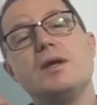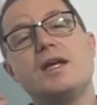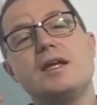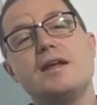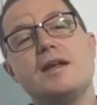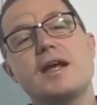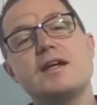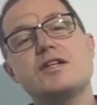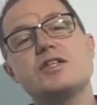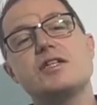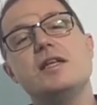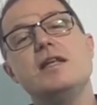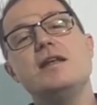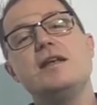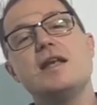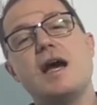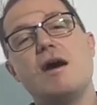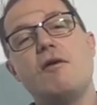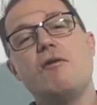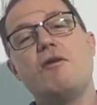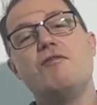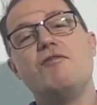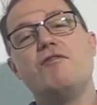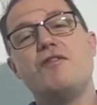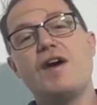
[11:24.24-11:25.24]
we can actually
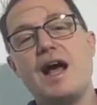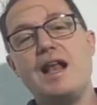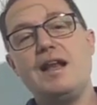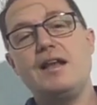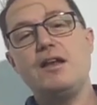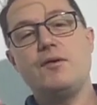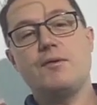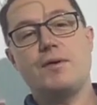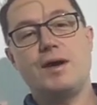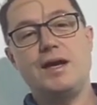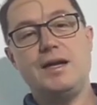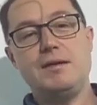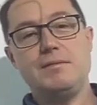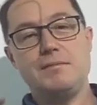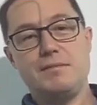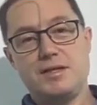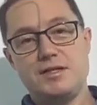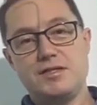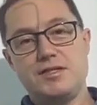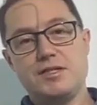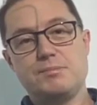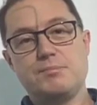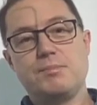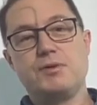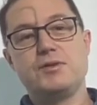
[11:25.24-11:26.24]
now evaluate,
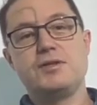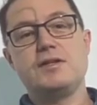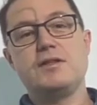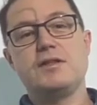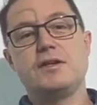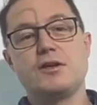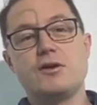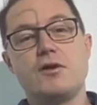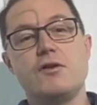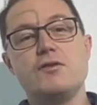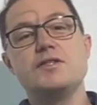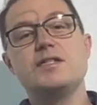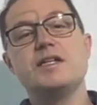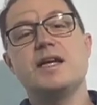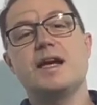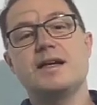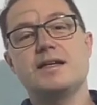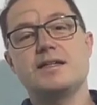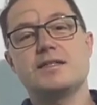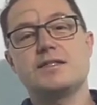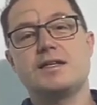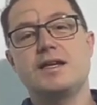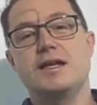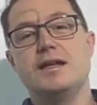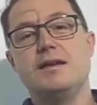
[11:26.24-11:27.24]
this is putting the
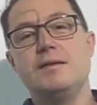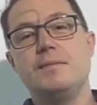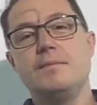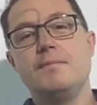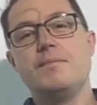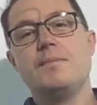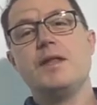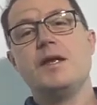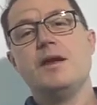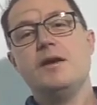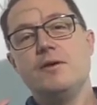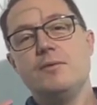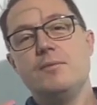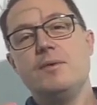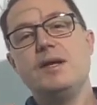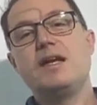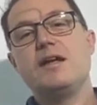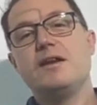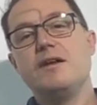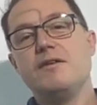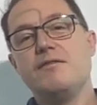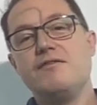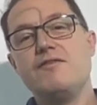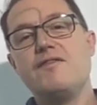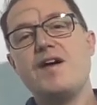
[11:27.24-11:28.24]
context in, we
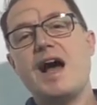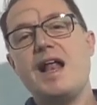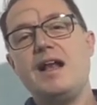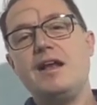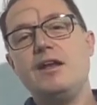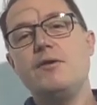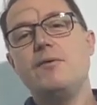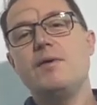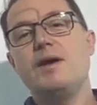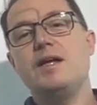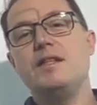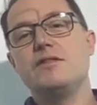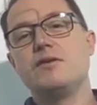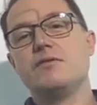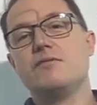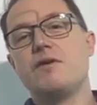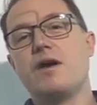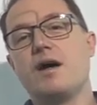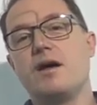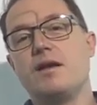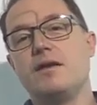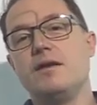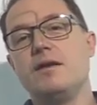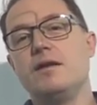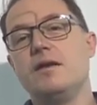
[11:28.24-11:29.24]
can evaluate the
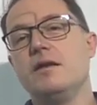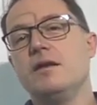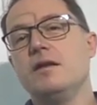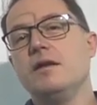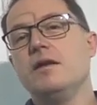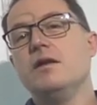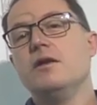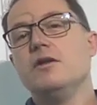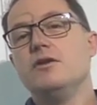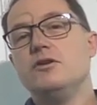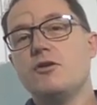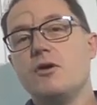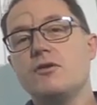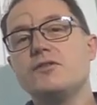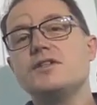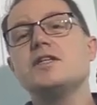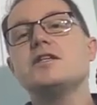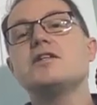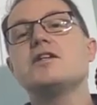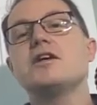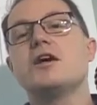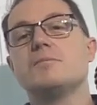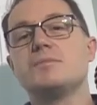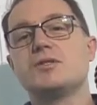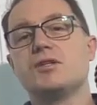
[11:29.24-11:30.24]
run, not
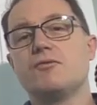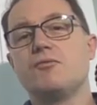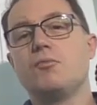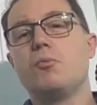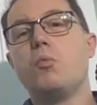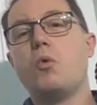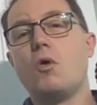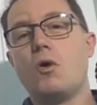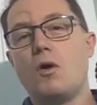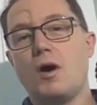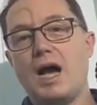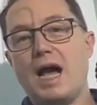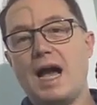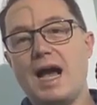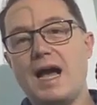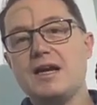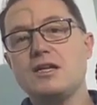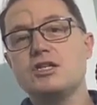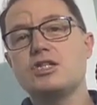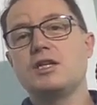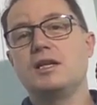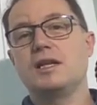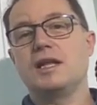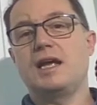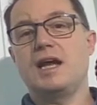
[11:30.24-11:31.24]
in terms of what
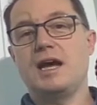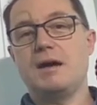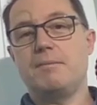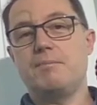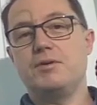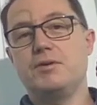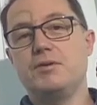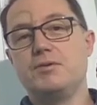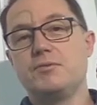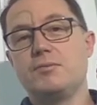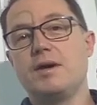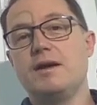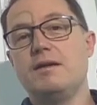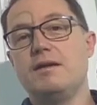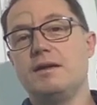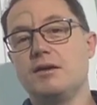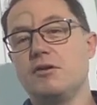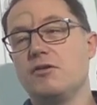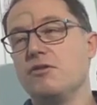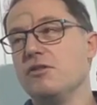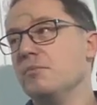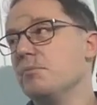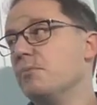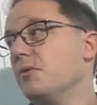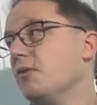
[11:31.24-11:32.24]
actually happened where he
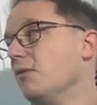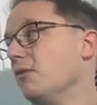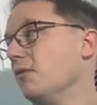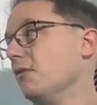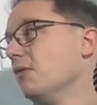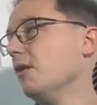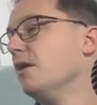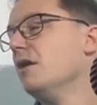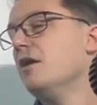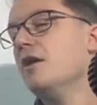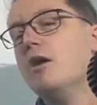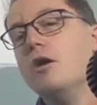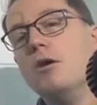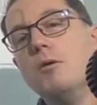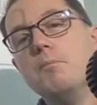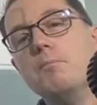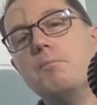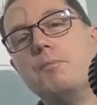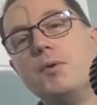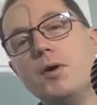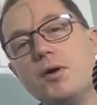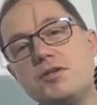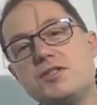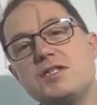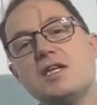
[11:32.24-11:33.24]
got the ball,
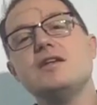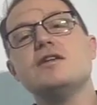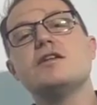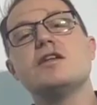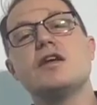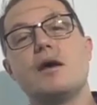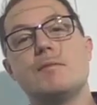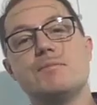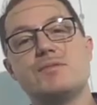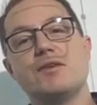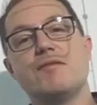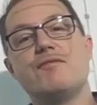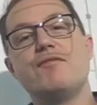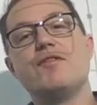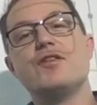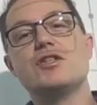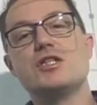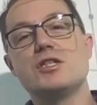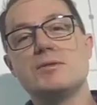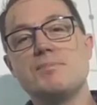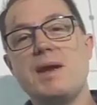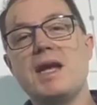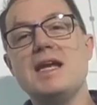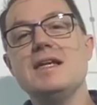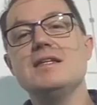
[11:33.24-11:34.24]
but in terms of the
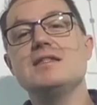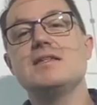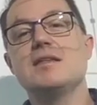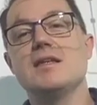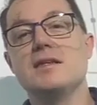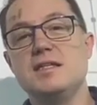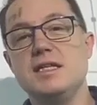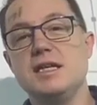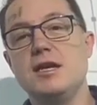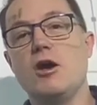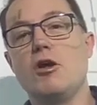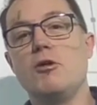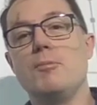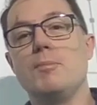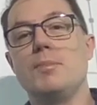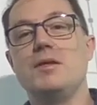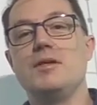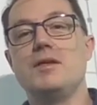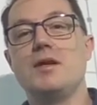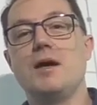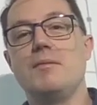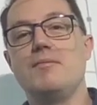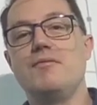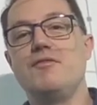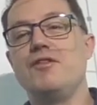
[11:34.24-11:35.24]
space that he
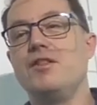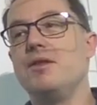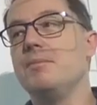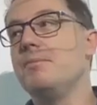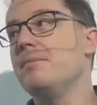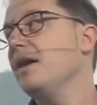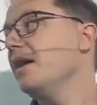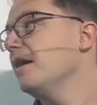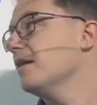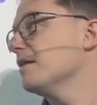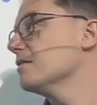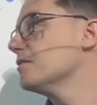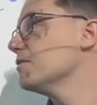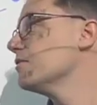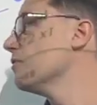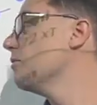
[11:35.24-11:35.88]
opened up for the pass.